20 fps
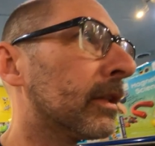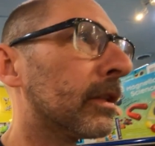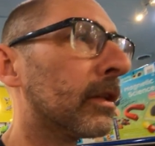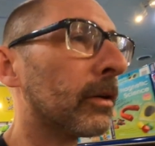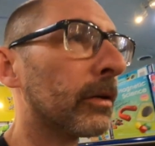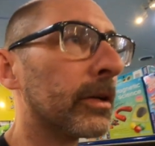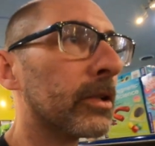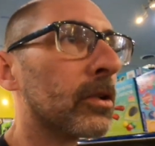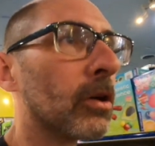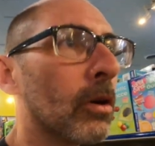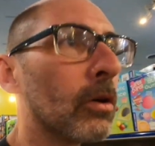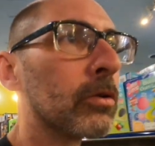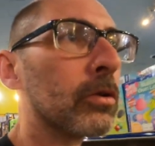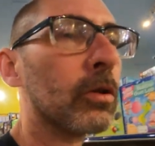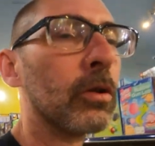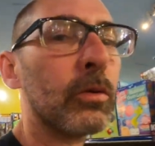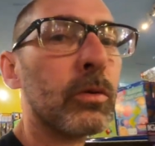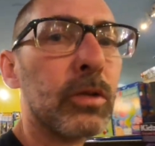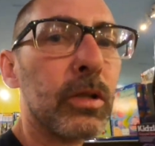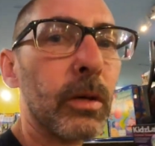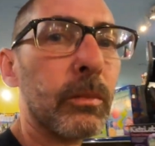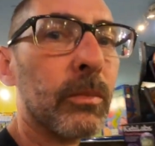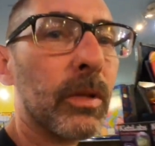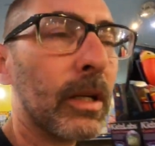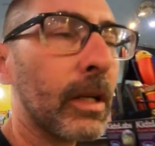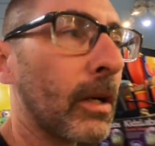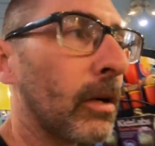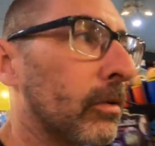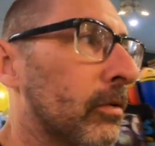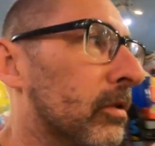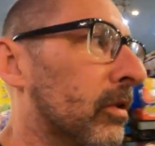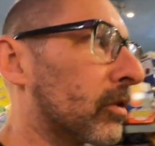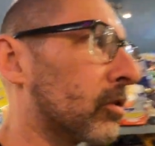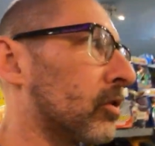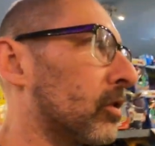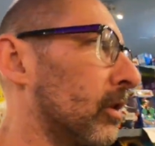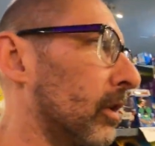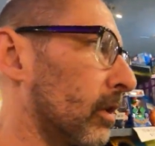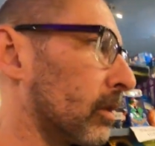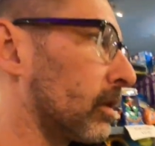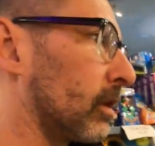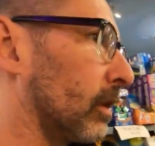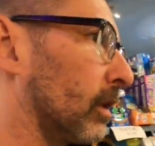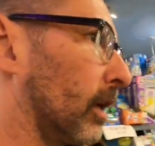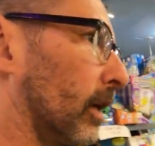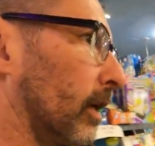There is also something else that she doesn't